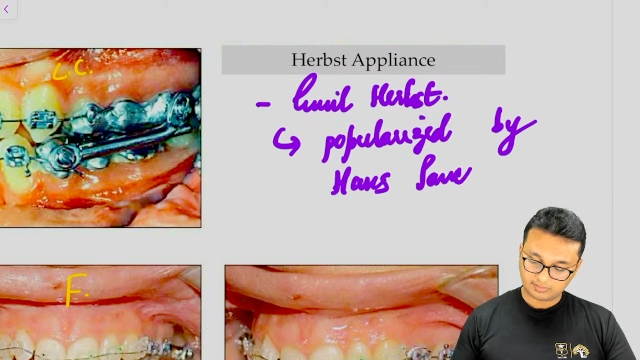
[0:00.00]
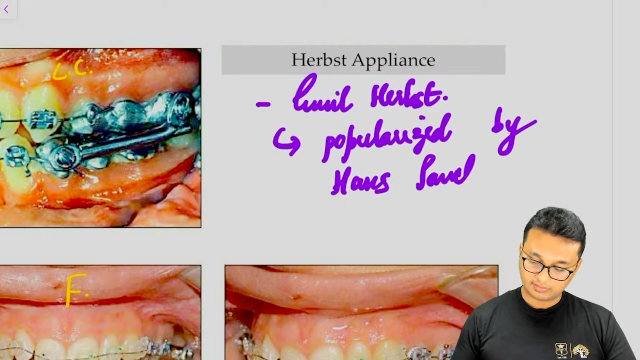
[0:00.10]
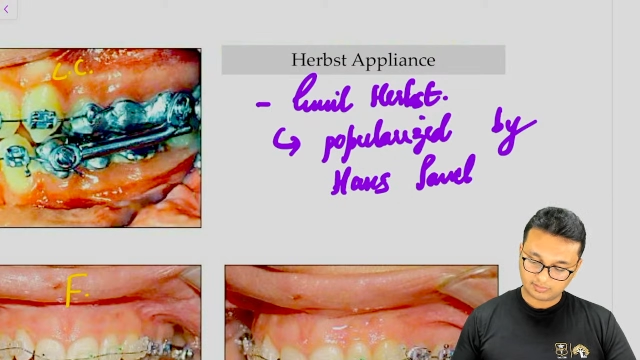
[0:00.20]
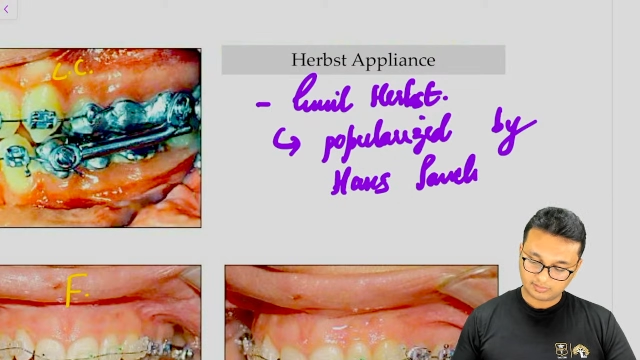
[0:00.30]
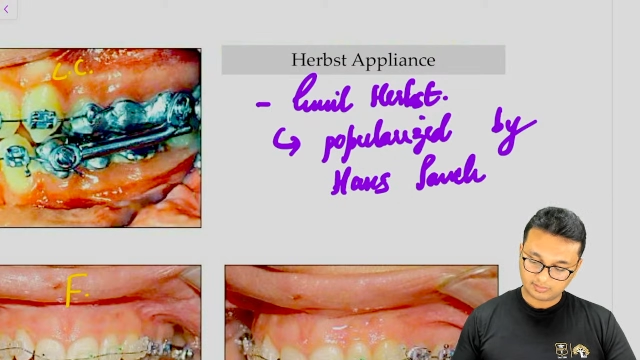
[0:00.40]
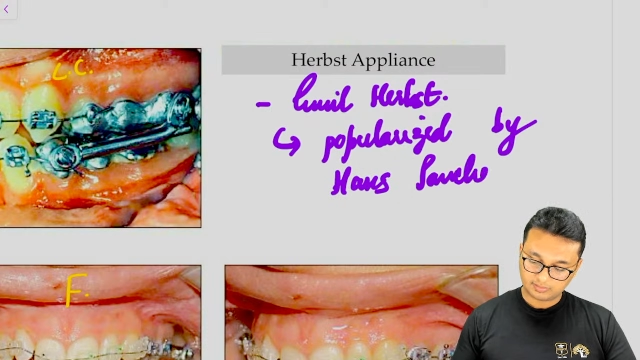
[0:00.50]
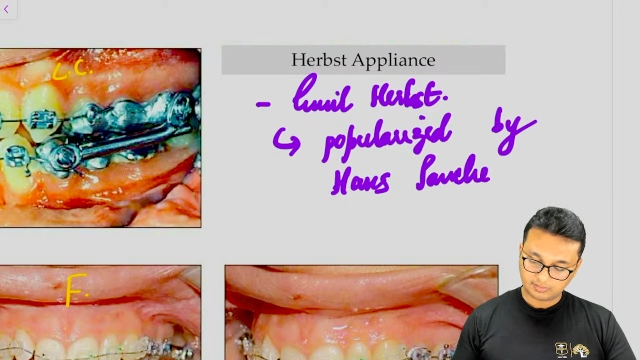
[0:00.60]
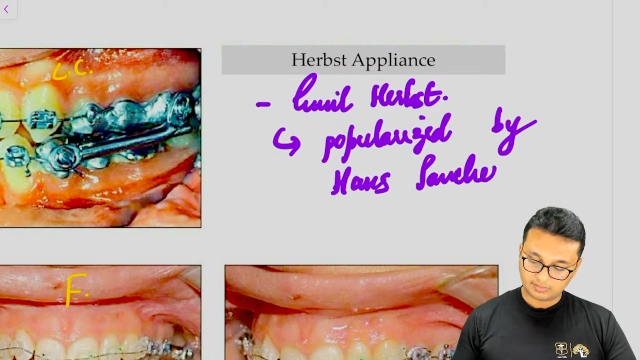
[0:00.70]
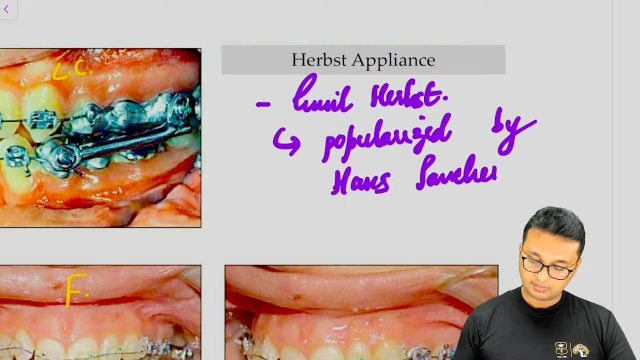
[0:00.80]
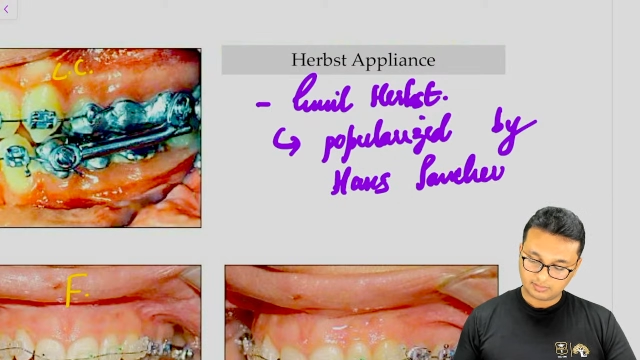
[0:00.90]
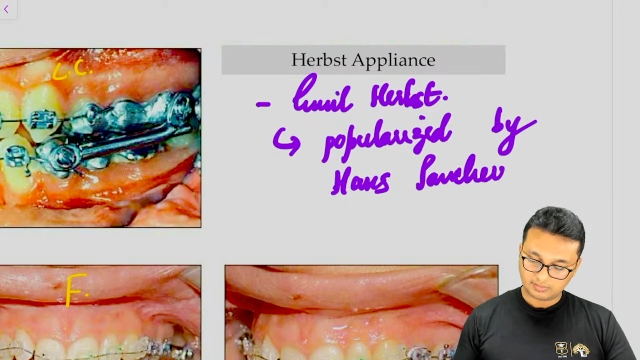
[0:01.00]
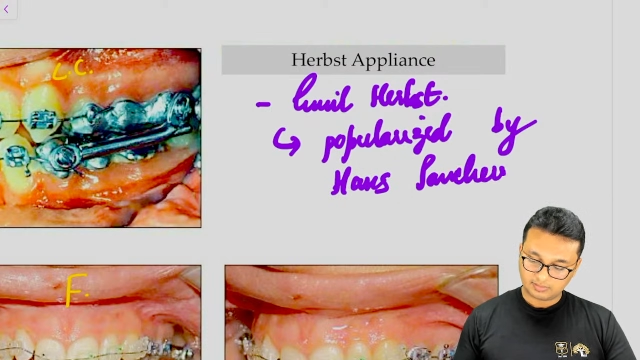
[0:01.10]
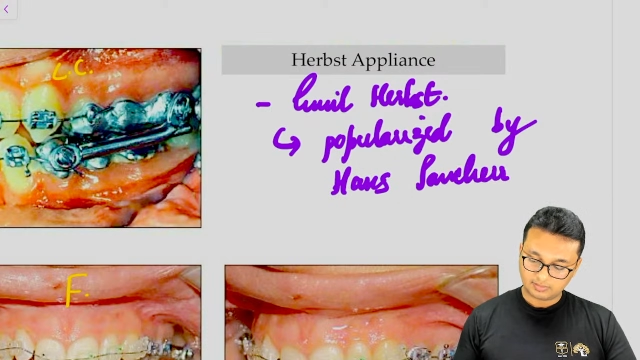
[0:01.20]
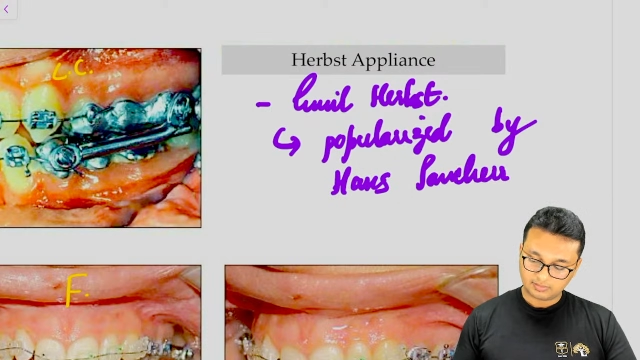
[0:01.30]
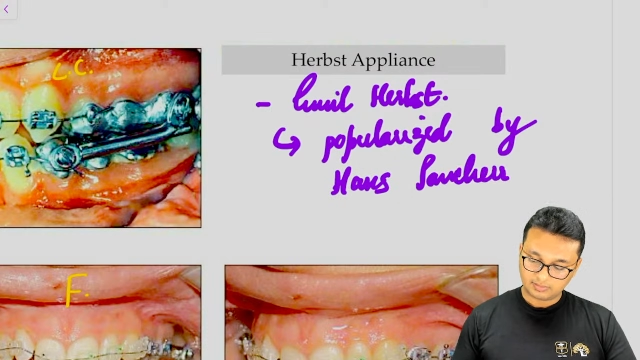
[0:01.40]

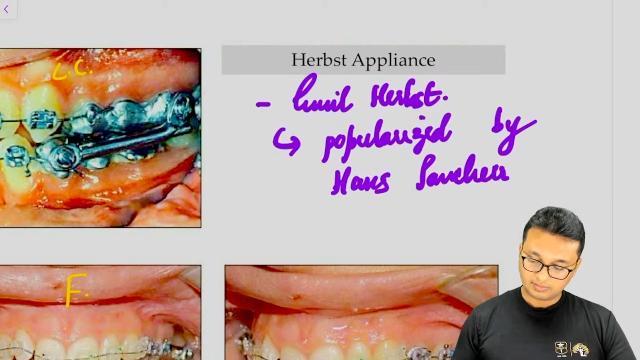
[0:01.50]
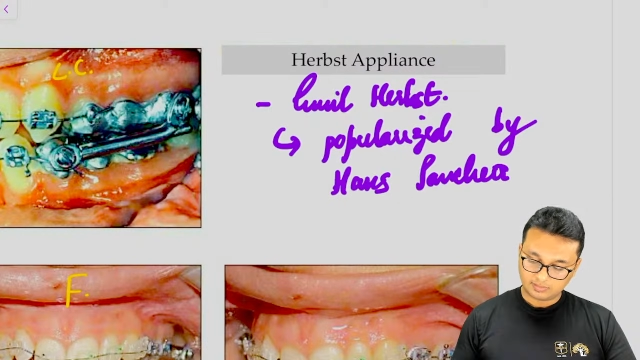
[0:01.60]
(no one is talking)